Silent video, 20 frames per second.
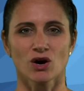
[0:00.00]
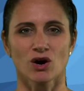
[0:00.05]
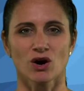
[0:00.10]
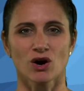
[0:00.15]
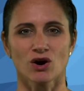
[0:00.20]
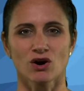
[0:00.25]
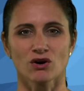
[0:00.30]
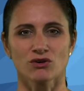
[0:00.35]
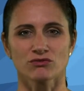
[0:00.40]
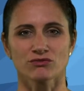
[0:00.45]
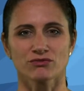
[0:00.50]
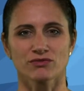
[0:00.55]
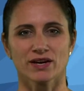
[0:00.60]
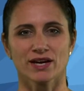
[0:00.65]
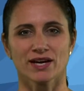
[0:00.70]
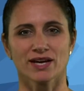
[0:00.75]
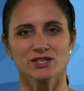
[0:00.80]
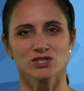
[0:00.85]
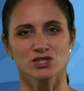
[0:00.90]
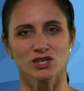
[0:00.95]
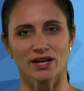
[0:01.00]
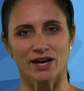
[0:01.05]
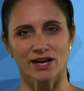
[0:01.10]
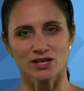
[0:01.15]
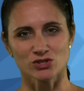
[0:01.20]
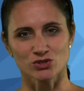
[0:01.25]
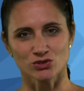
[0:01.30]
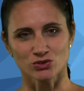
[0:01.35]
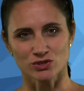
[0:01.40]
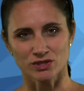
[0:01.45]
of
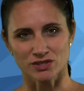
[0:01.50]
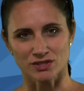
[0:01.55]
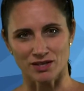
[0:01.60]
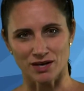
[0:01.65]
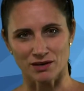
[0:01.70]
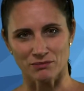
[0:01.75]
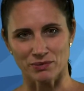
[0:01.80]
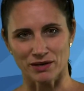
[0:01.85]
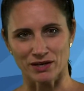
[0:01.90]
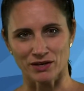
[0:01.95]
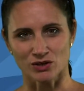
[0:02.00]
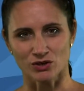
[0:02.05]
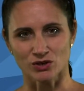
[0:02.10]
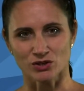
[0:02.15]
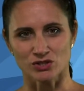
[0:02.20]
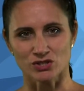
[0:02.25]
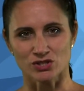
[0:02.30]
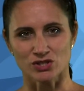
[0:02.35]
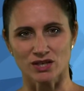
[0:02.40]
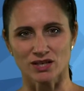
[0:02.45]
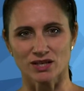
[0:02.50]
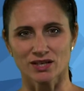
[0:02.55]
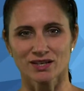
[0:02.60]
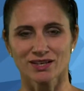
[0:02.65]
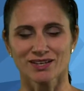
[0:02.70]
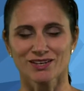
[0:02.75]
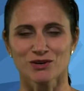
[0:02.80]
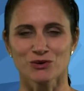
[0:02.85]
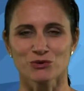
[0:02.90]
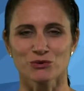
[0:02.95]
educational design pedagogy
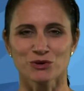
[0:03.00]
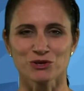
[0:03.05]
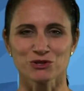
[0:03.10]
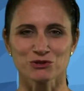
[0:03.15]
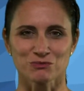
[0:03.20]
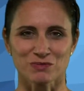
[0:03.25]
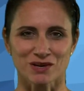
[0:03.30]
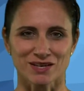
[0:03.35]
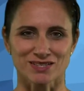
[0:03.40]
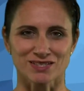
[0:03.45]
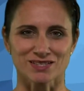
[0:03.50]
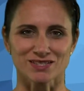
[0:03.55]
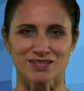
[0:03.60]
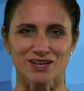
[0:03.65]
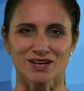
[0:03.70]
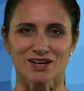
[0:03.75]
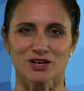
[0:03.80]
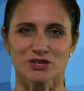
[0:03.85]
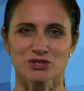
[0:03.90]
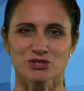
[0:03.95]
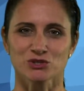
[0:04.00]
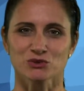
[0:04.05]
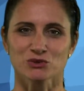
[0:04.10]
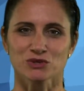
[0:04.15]
with my desire to